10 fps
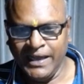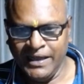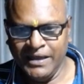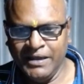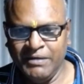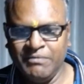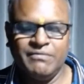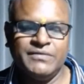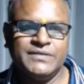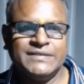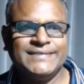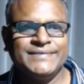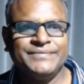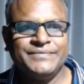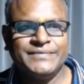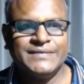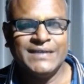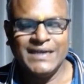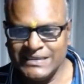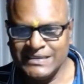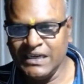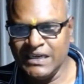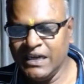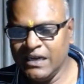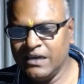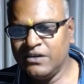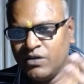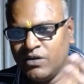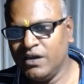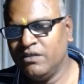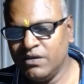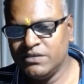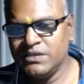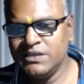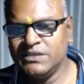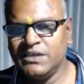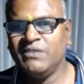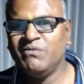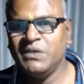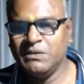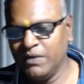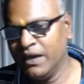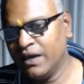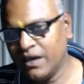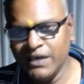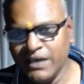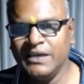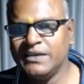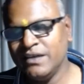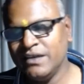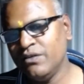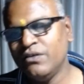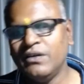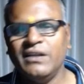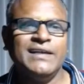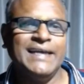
have a chat or conversation with my colleagues and all.